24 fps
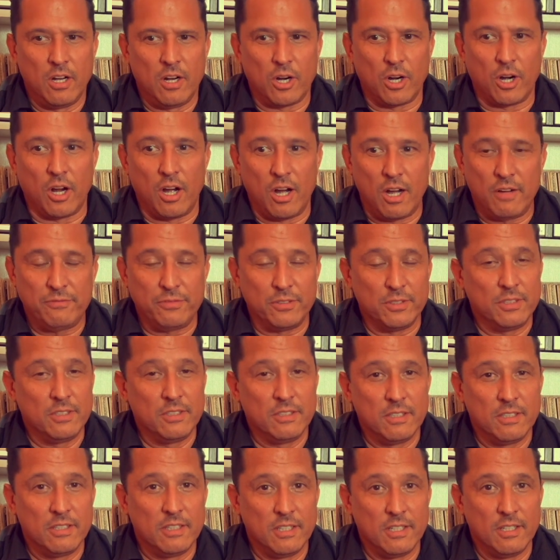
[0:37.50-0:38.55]
are often
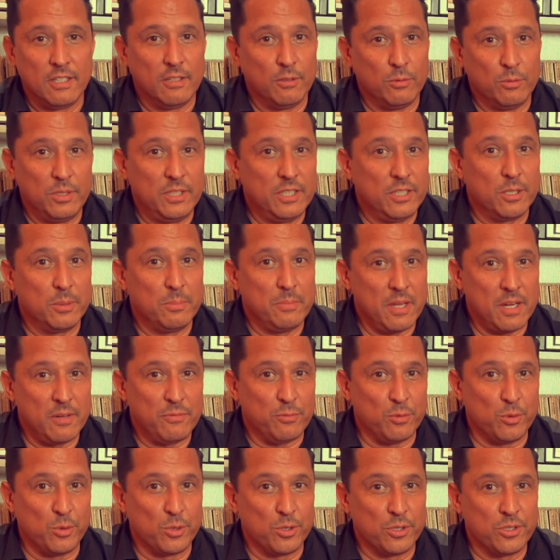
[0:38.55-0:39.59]
really good
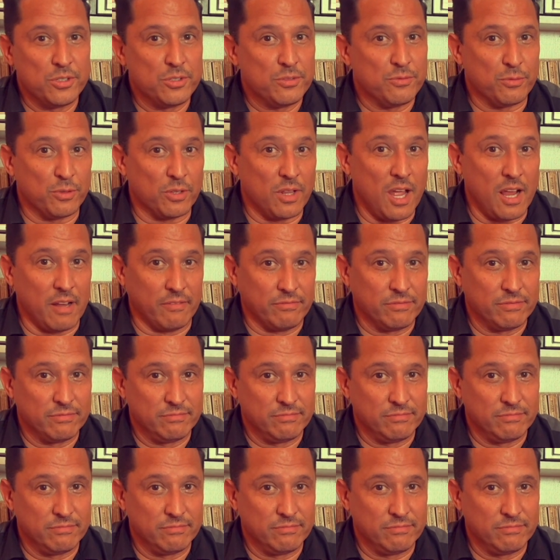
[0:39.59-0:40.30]
metaphors for life.